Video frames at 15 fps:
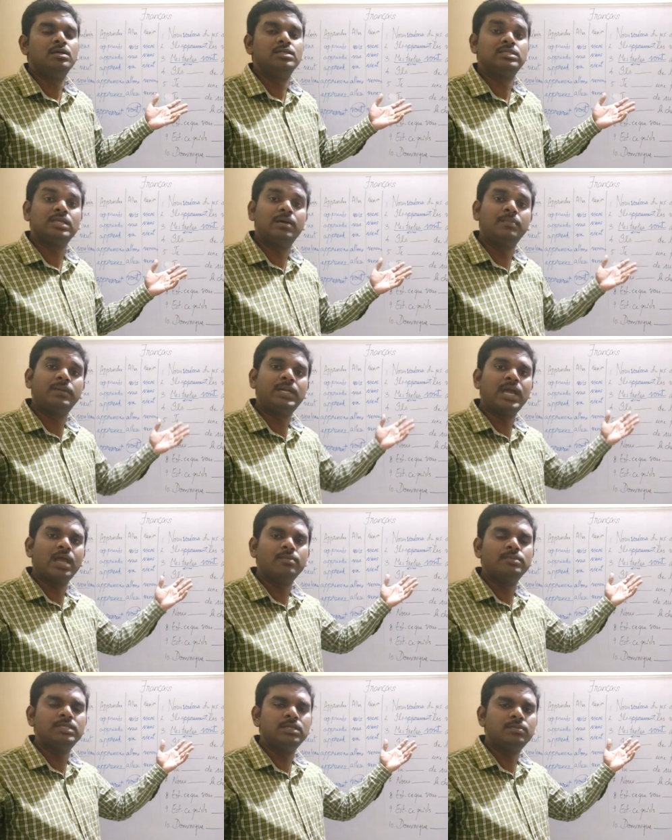
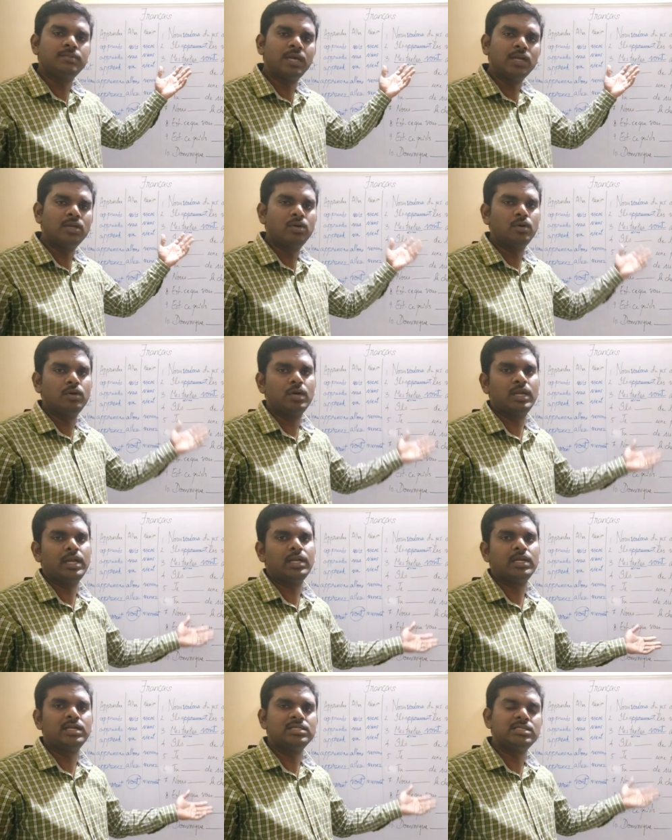Sometimes it might go
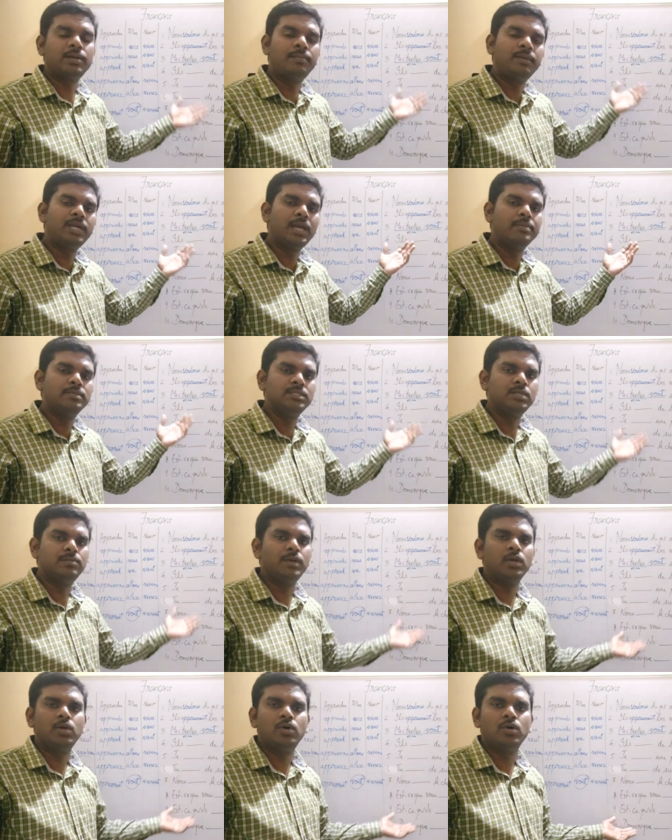correct and sometimes it
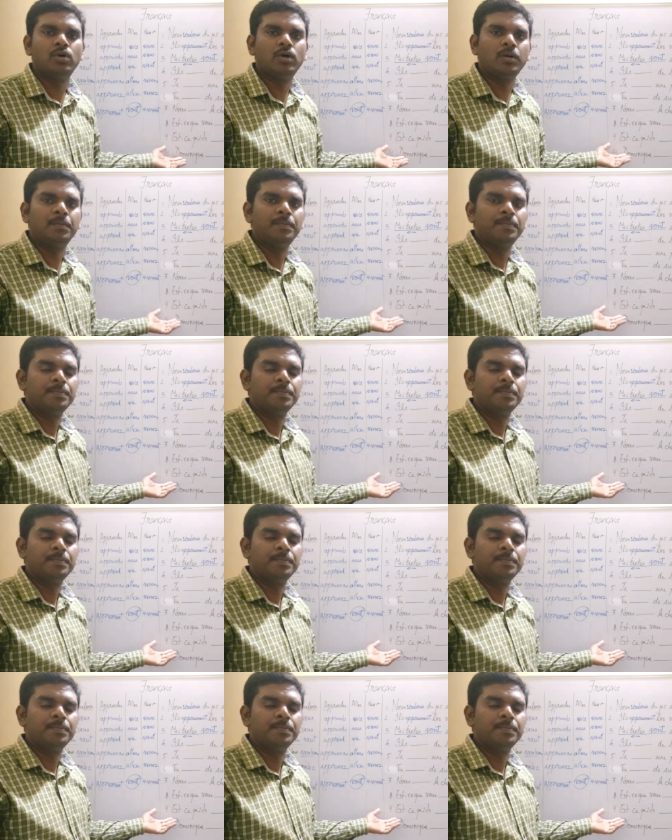may go wrong.